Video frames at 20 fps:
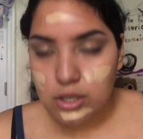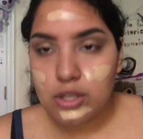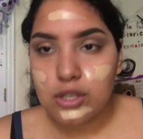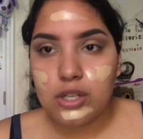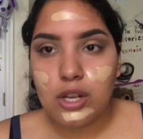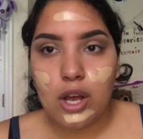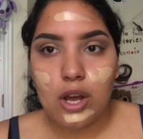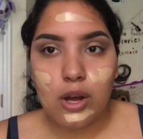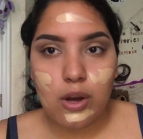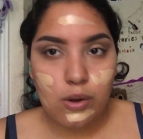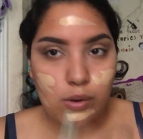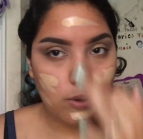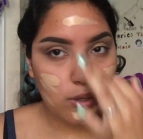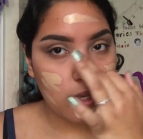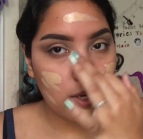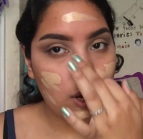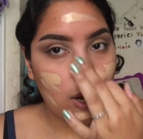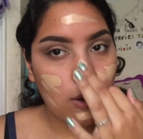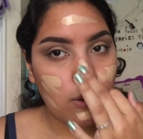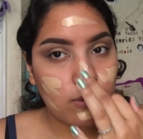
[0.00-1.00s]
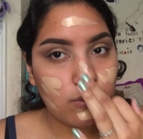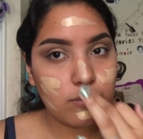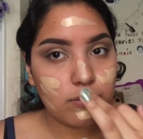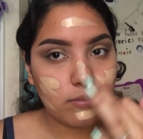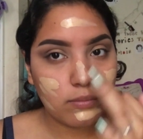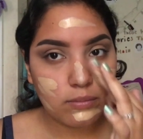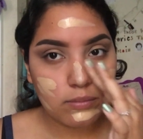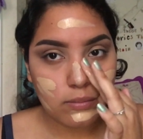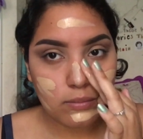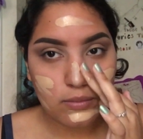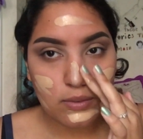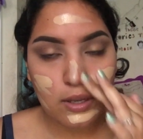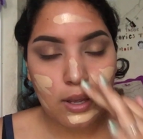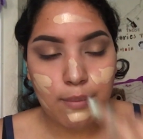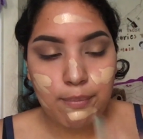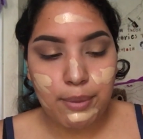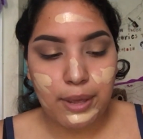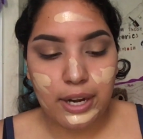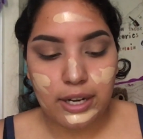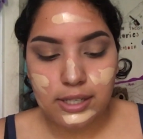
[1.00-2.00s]
So, you know,
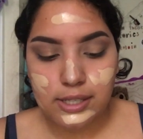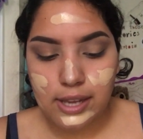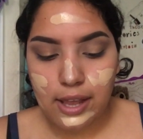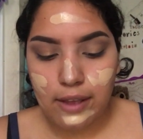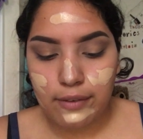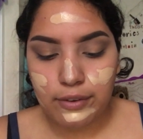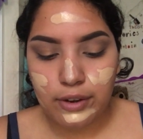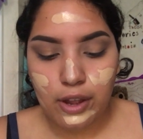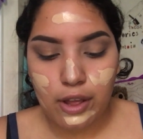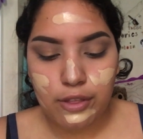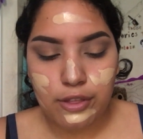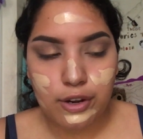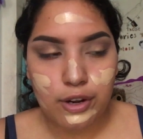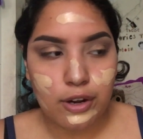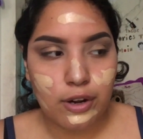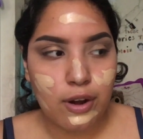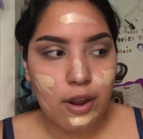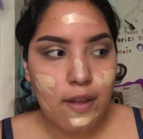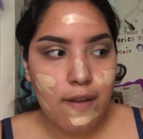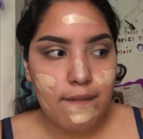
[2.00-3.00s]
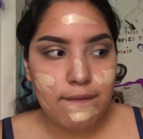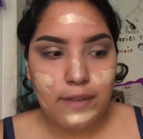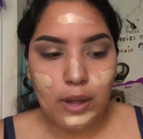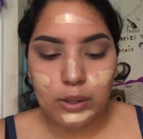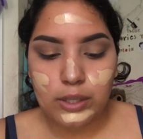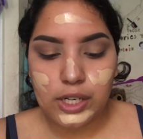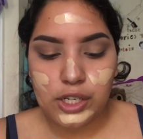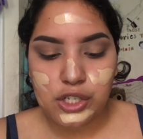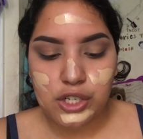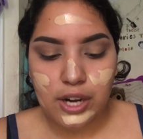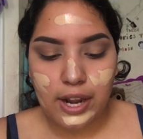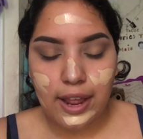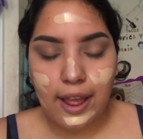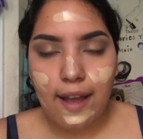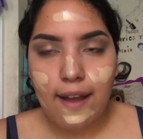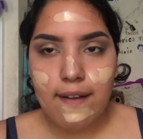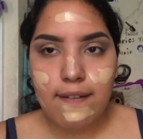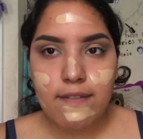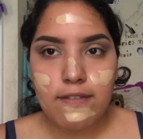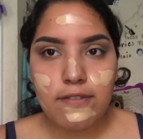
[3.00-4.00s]
compared to every other foundation I
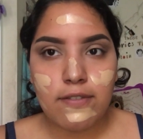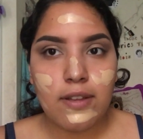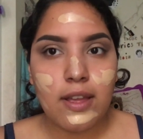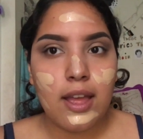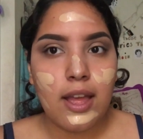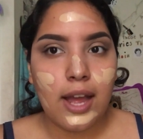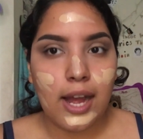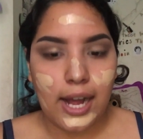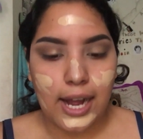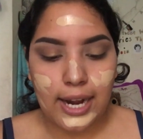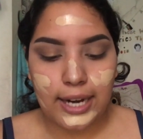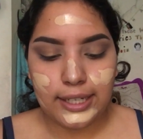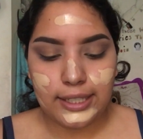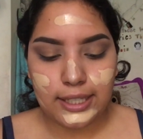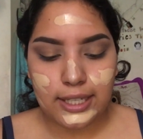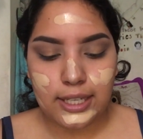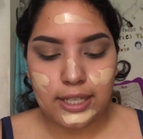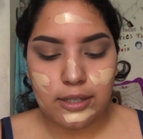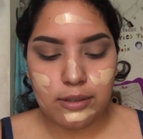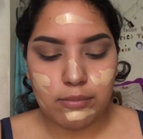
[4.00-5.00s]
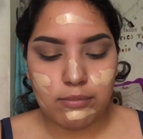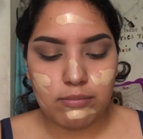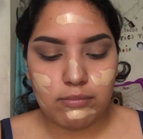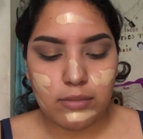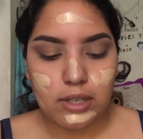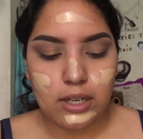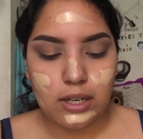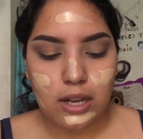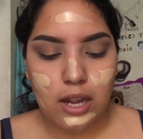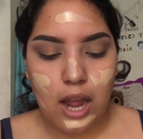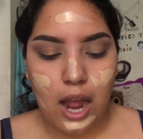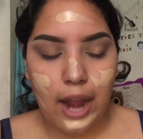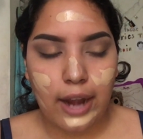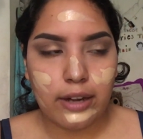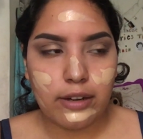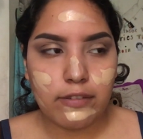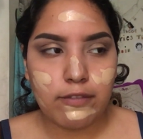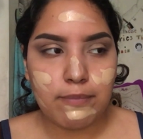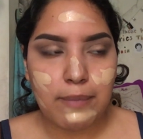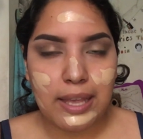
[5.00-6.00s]
have, I can
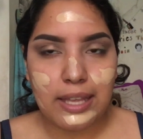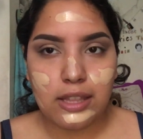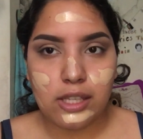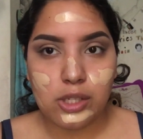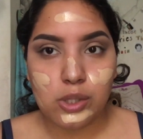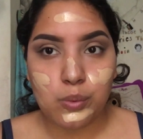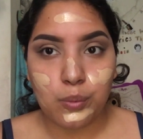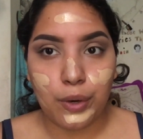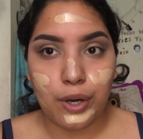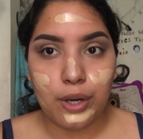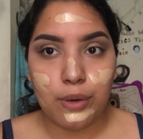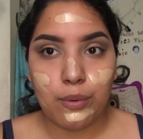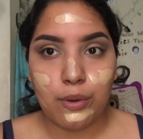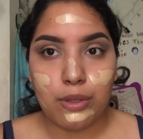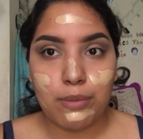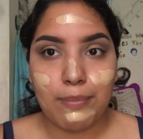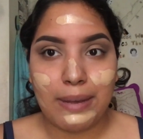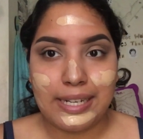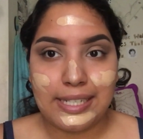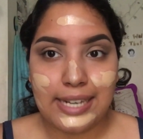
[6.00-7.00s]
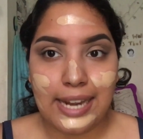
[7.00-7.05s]
kind of make this work with my